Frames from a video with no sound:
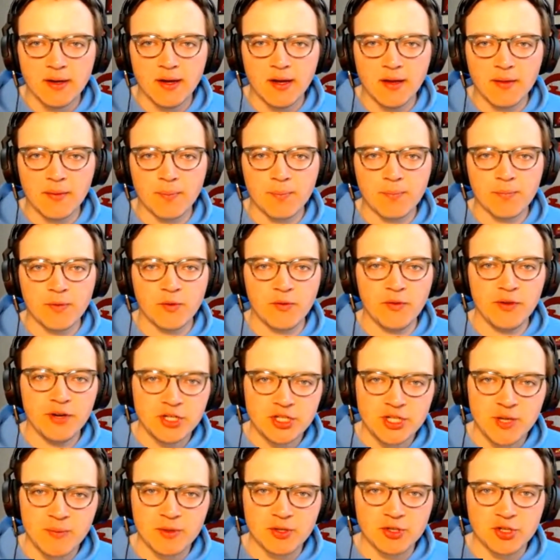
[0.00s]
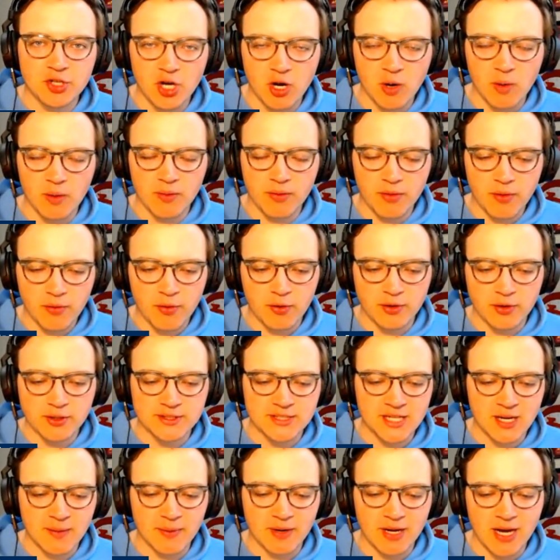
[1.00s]
To finish up the show, in the third
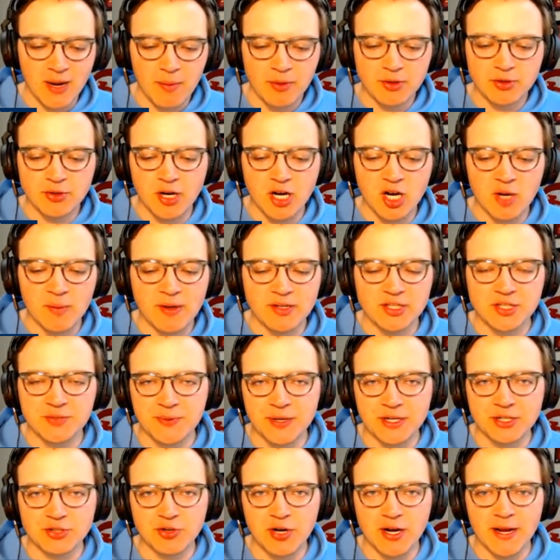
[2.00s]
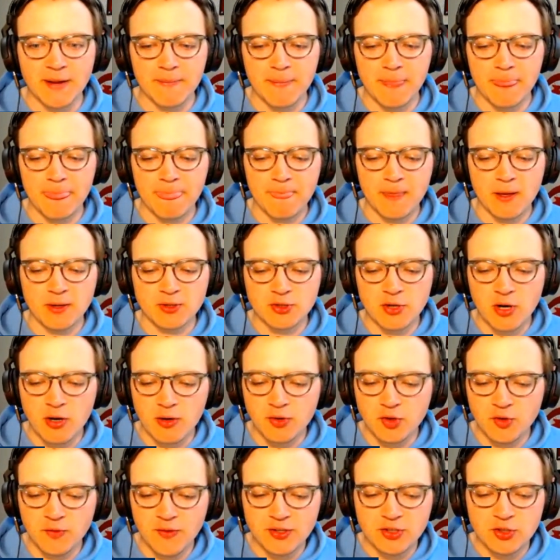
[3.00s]
segment, I want to talk about spring training. Because
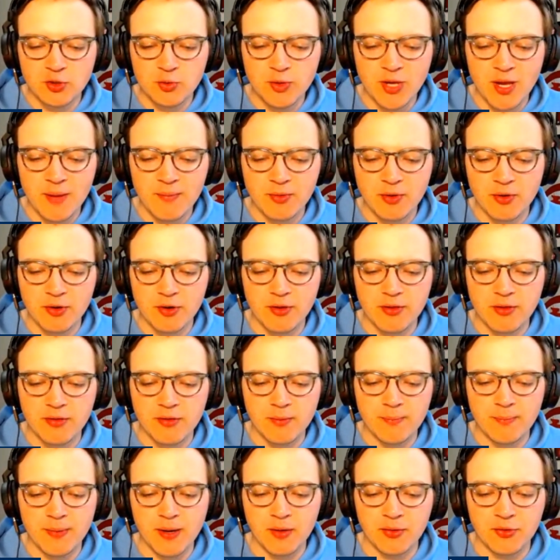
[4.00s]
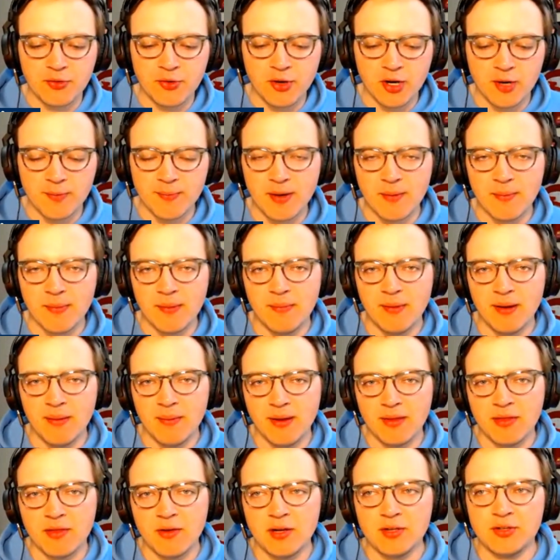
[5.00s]
Cardinals have had two games underneath their belts. Talk about
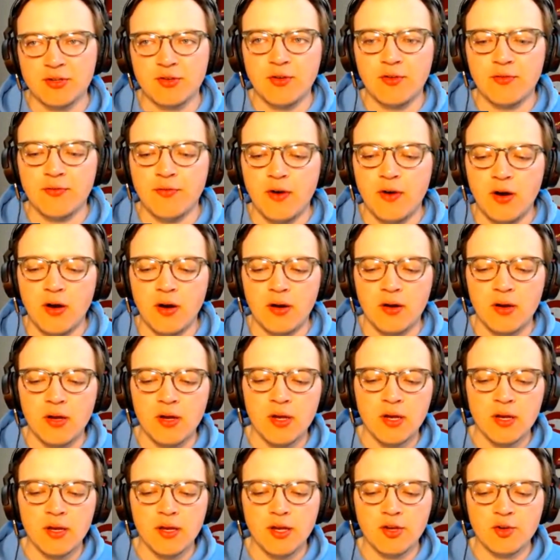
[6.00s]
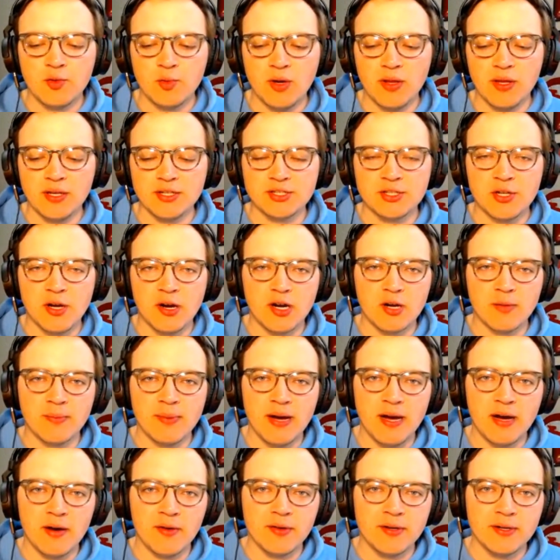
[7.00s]
my thoughts so far, as well as talk
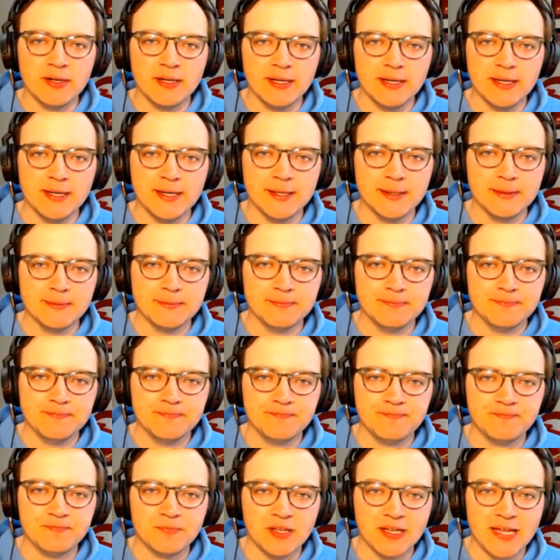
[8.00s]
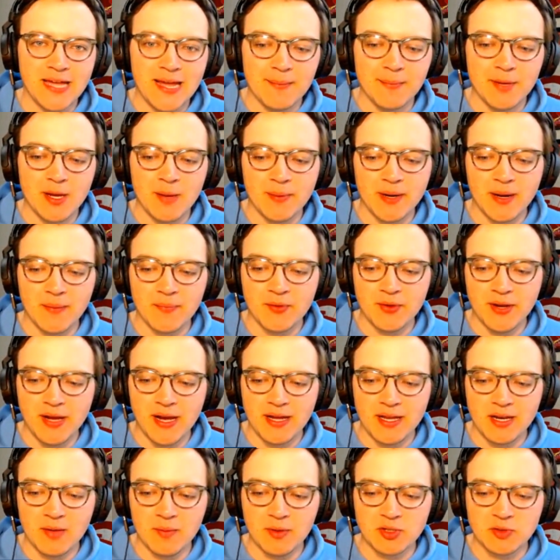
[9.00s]
about the game coming up
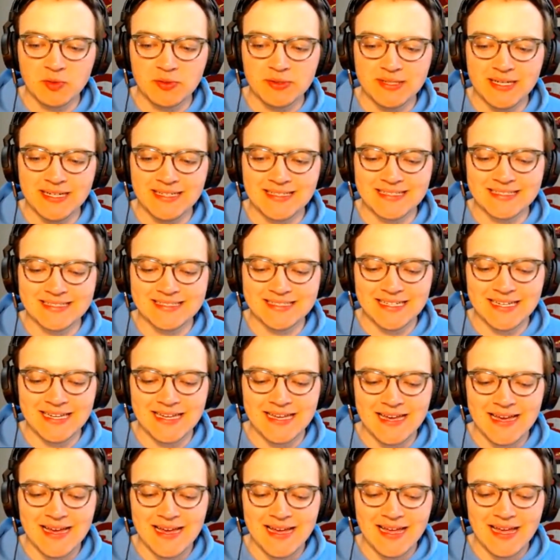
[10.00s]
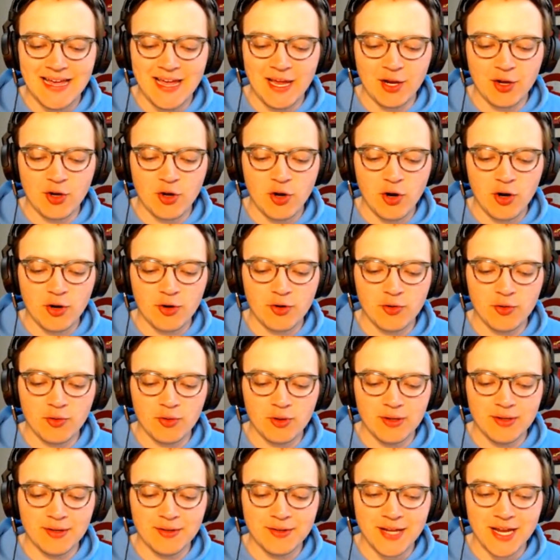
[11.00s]
tonight, in which we get to see a
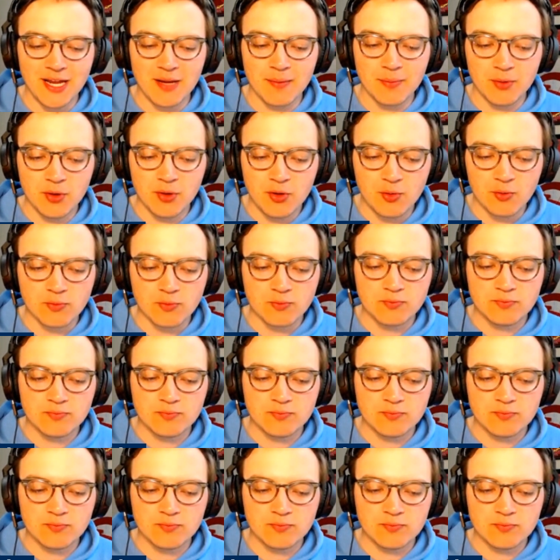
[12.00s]
Cardinal debut